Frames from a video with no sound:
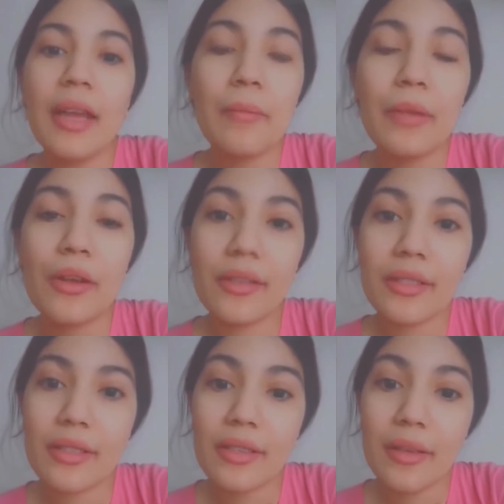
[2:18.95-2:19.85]

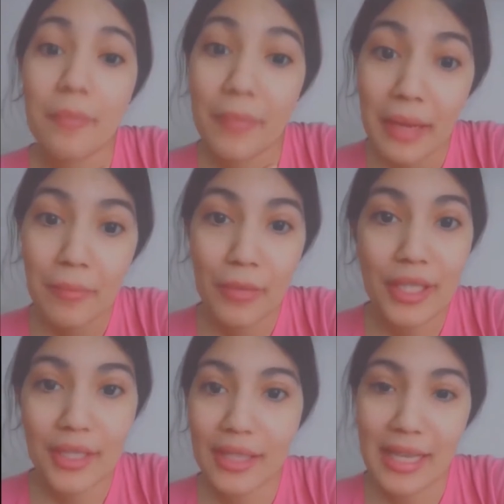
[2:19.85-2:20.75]
because me
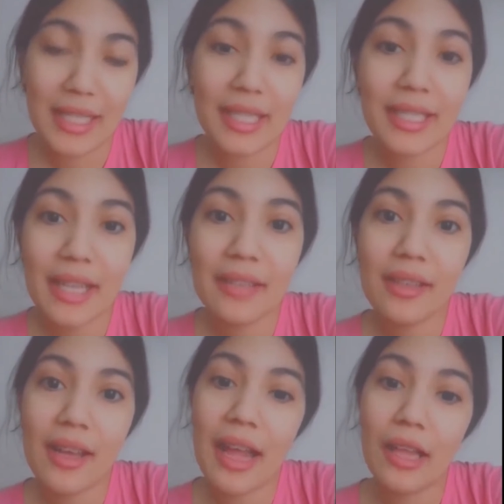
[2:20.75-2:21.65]
personally, as I said, I